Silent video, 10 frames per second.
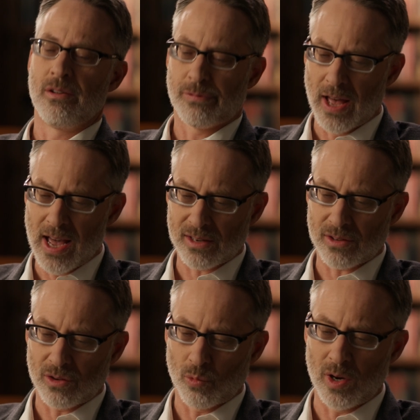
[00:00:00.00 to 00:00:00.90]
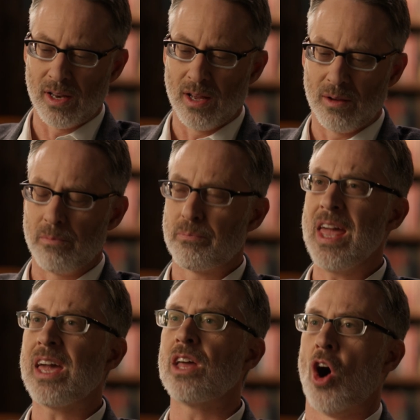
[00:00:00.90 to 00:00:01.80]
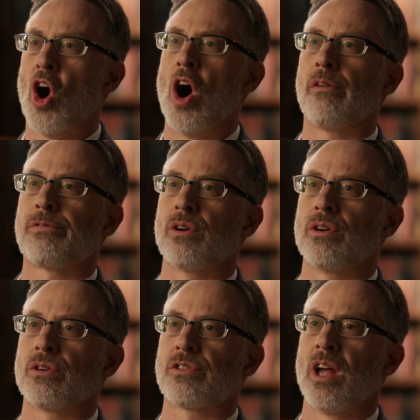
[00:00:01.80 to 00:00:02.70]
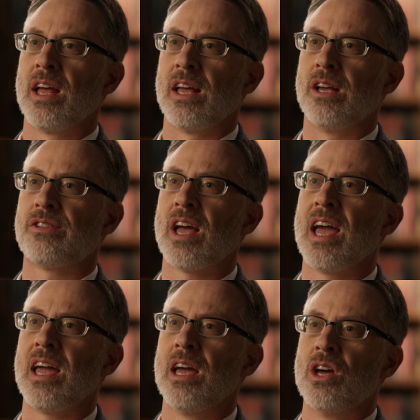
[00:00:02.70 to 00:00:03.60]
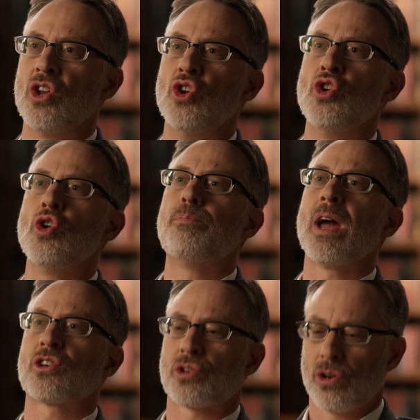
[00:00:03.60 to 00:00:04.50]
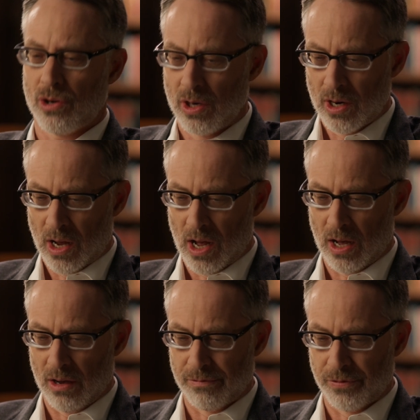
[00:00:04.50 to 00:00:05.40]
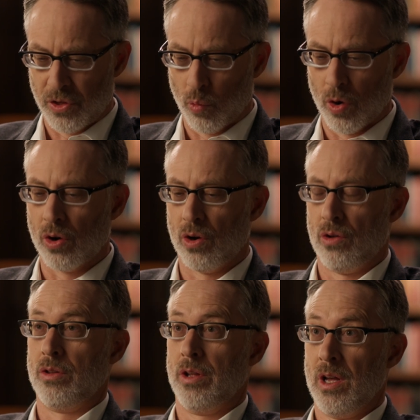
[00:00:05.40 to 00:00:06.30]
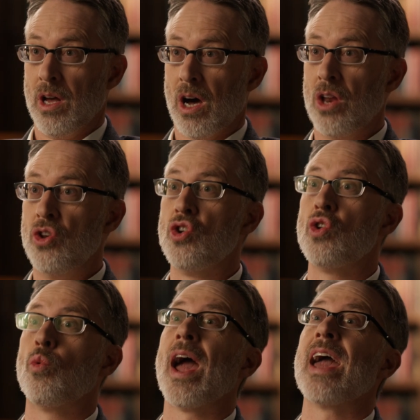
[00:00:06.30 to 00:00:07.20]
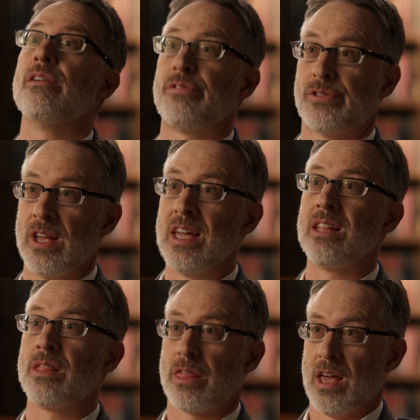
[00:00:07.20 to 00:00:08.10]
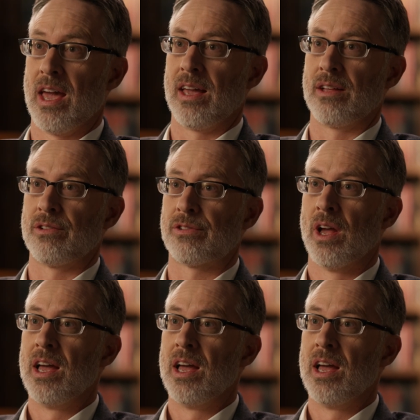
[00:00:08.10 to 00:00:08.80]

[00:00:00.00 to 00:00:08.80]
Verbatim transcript: In fact, what Bacon offers is a new picture of the world a new way of seeing things.